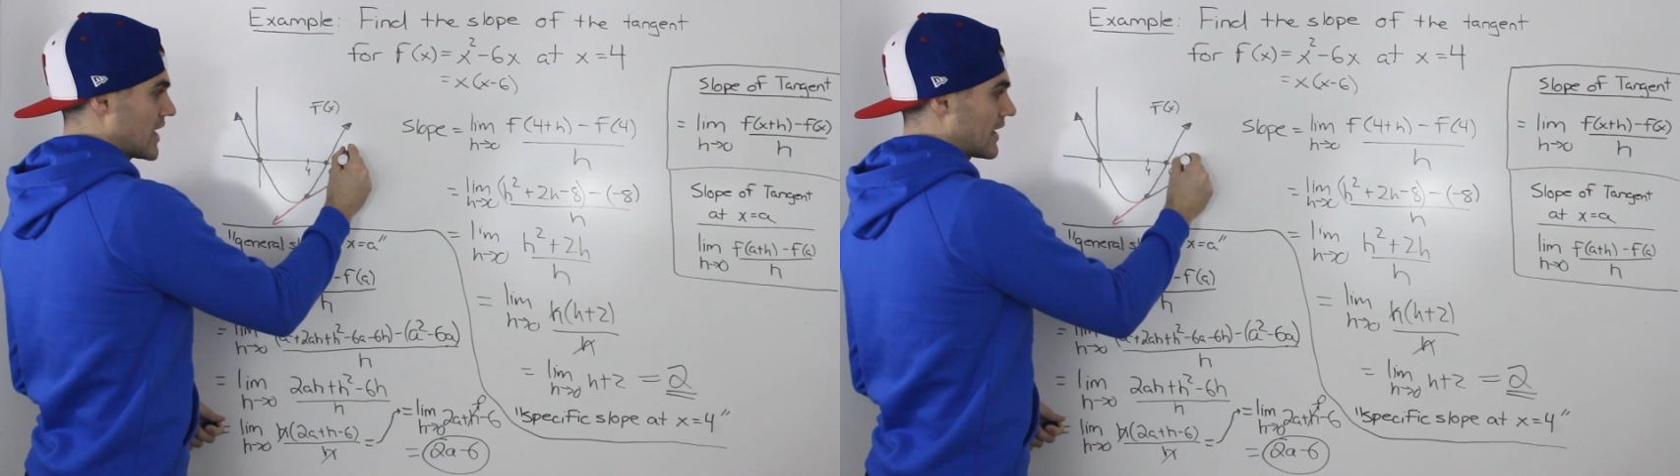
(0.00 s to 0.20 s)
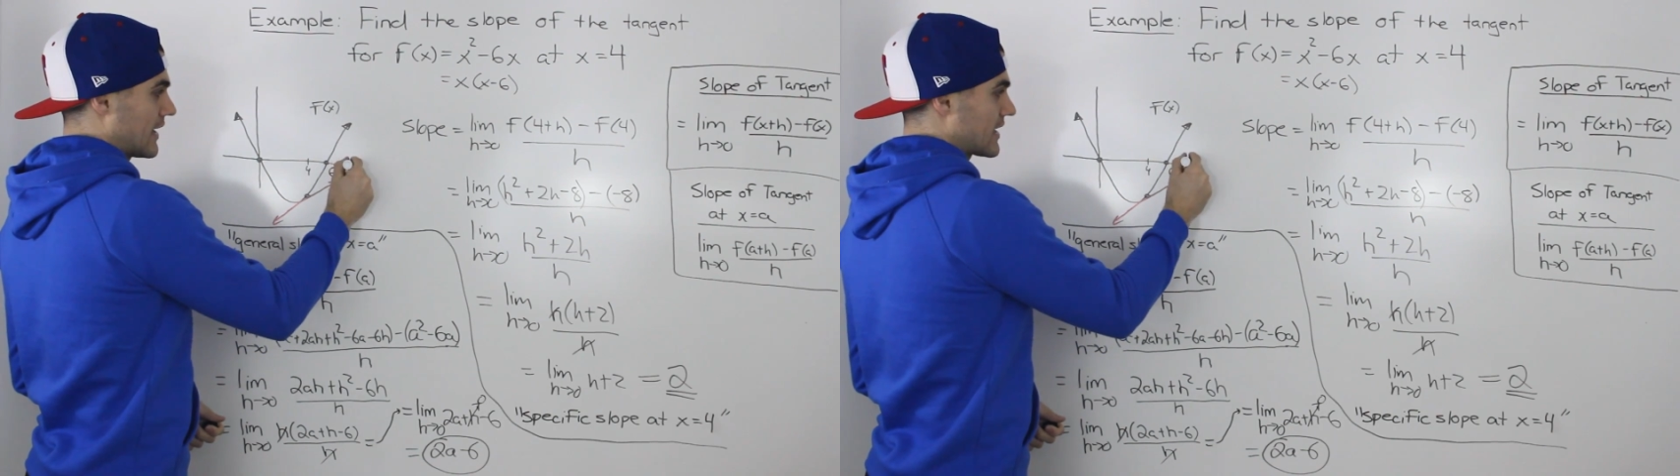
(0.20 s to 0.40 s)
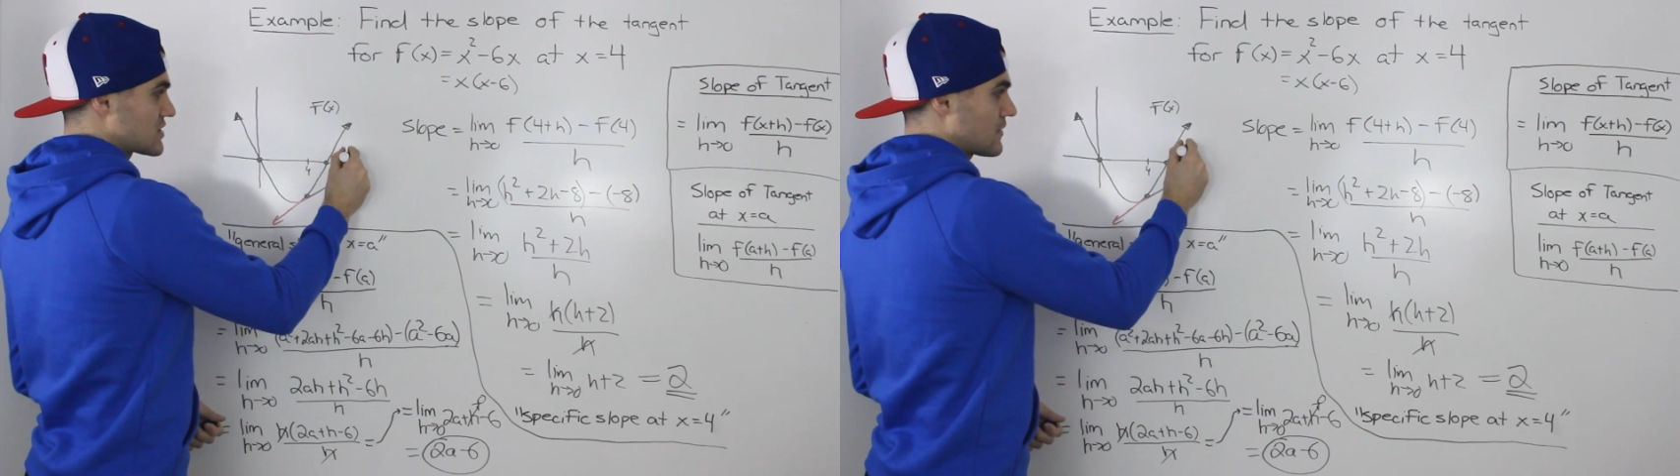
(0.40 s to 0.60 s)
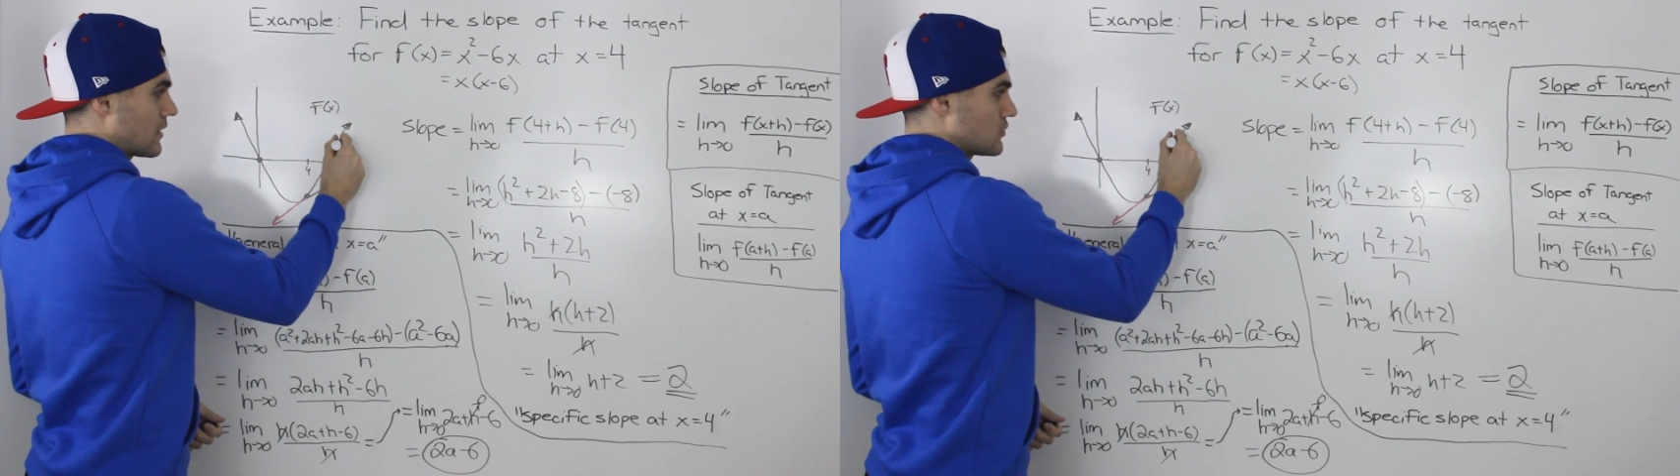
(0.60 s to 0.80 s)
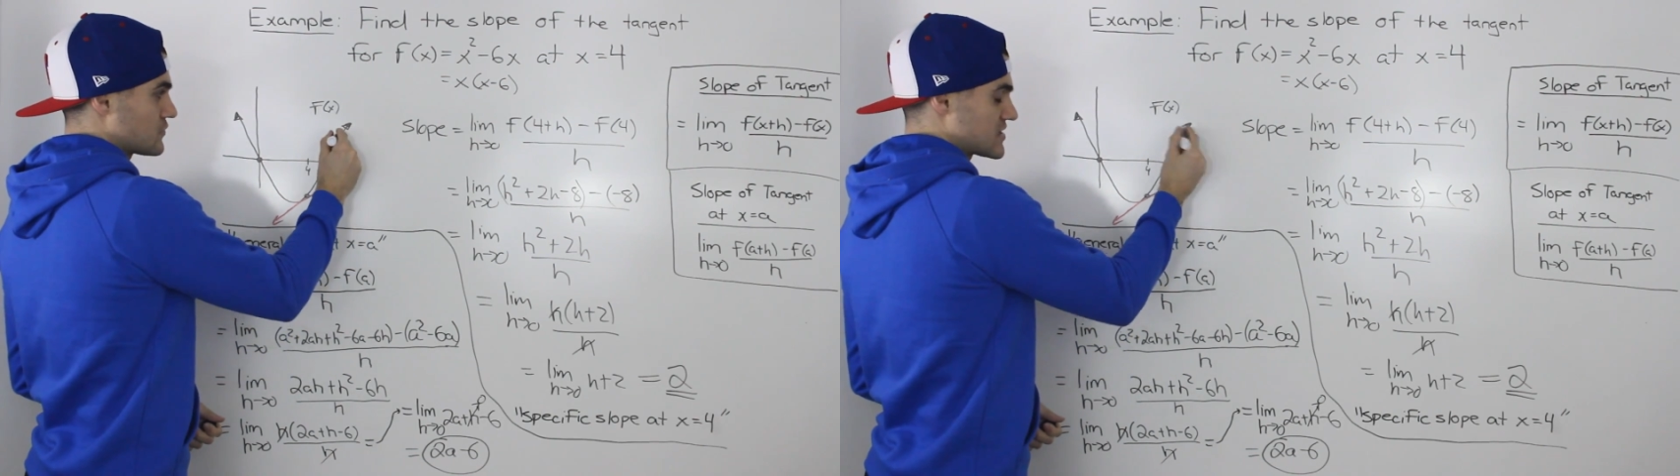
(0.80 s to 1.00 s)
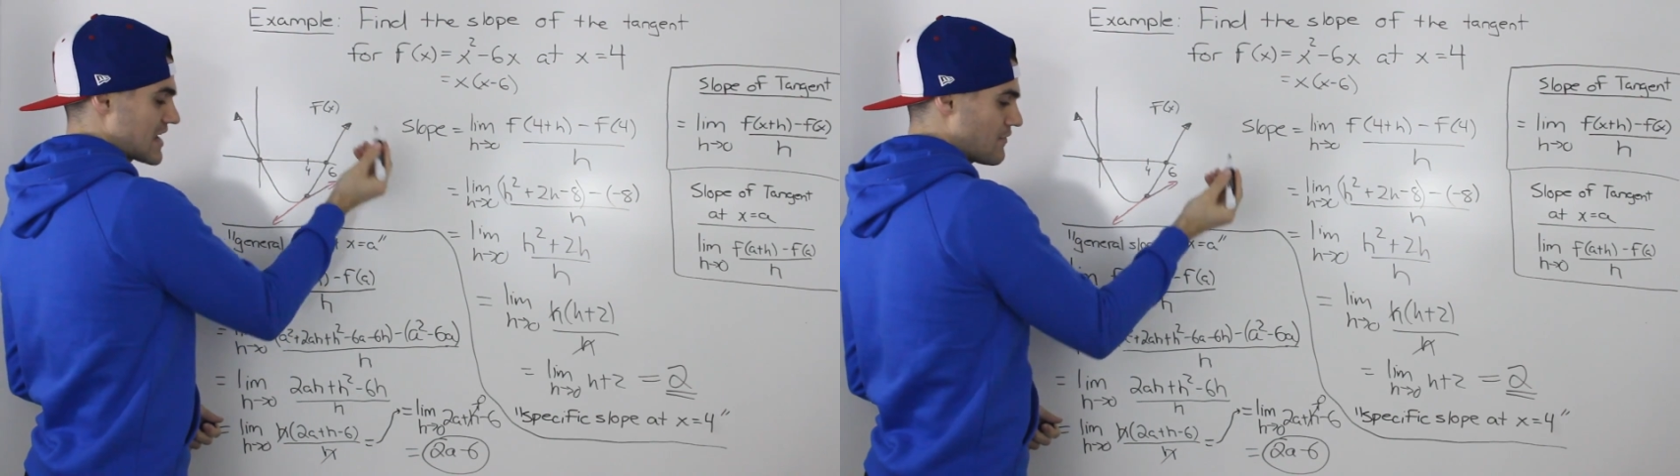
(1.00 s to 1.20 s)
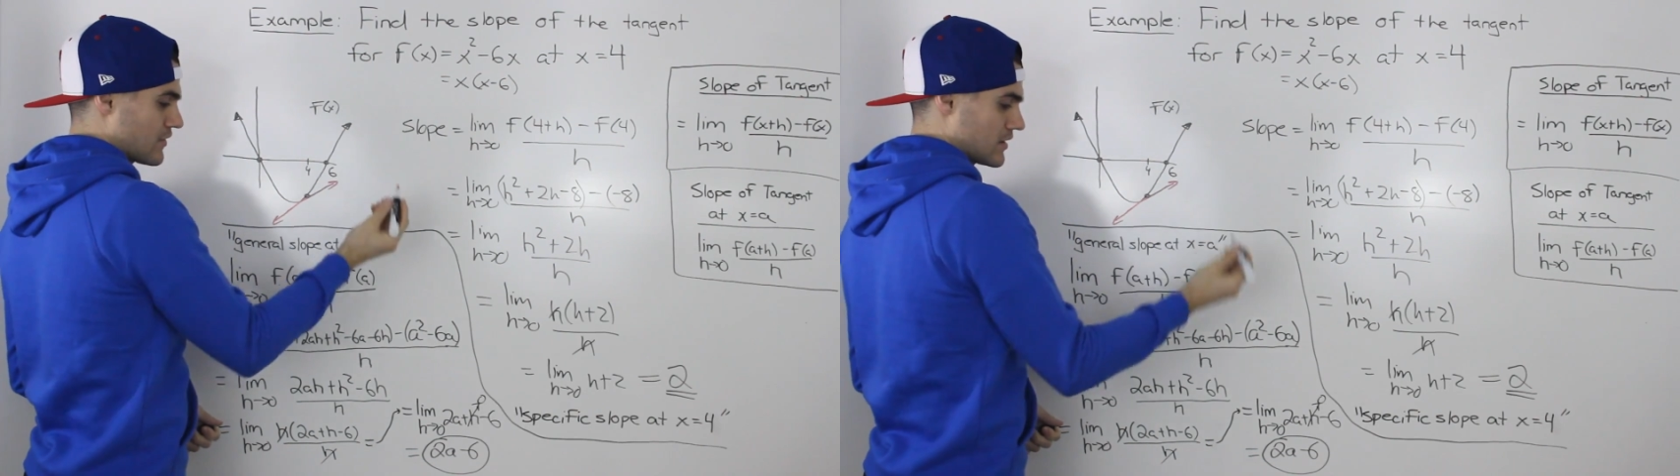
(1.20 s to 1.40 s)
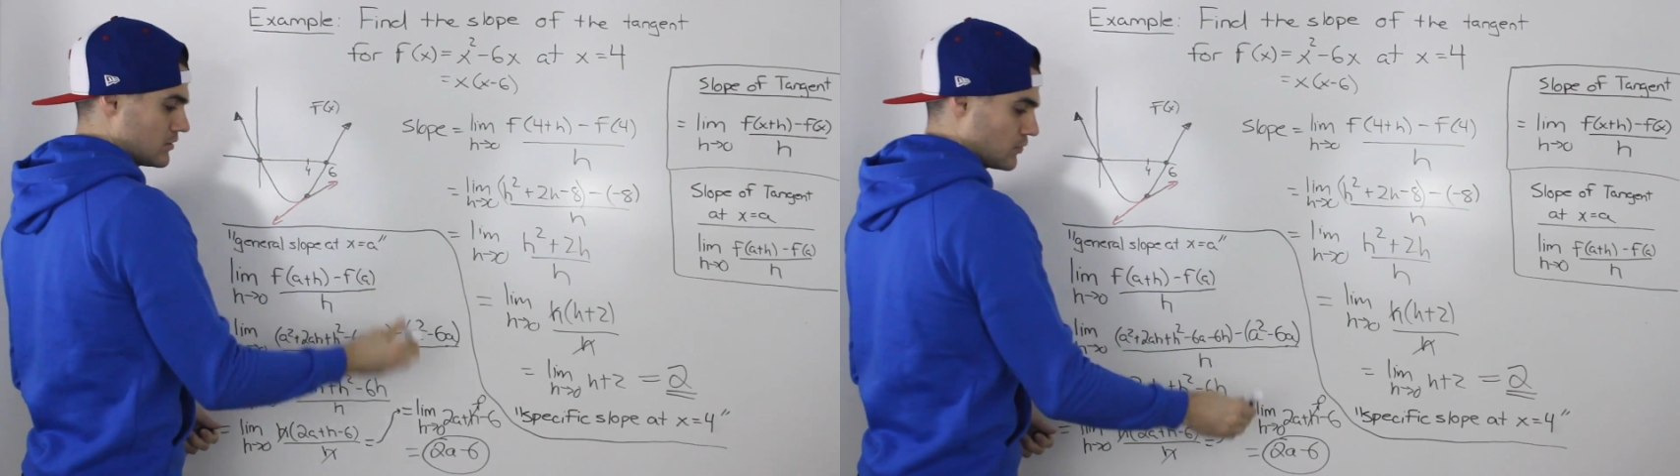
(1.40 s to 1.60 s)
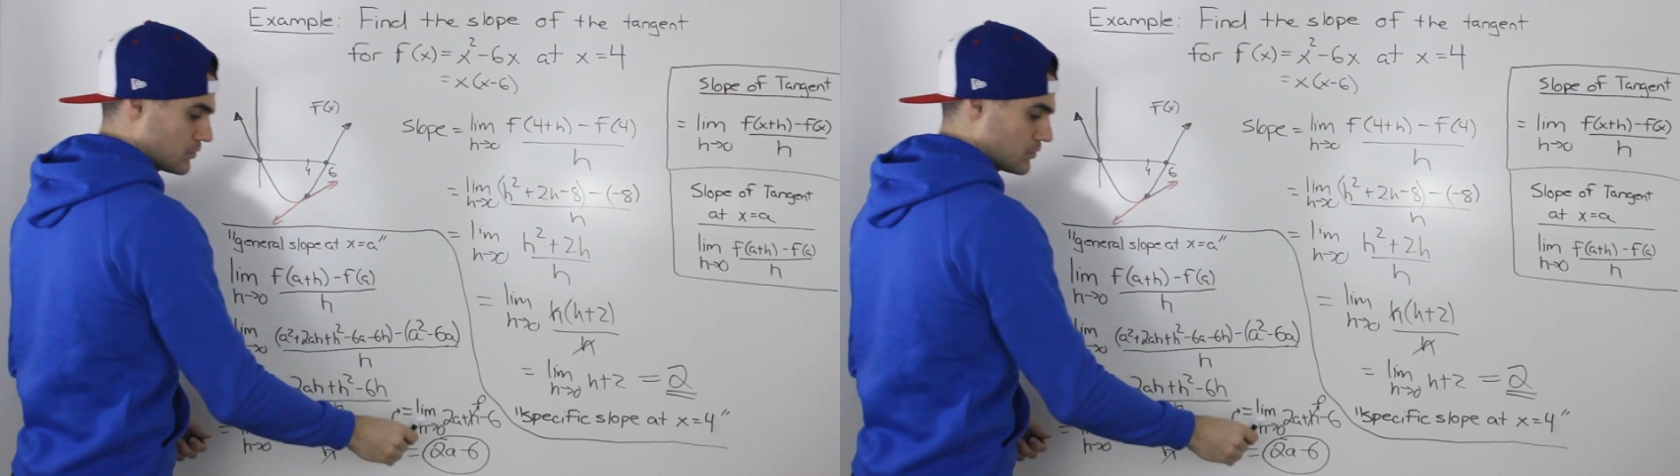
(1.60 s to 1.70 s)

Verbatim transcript: at an x value of 7,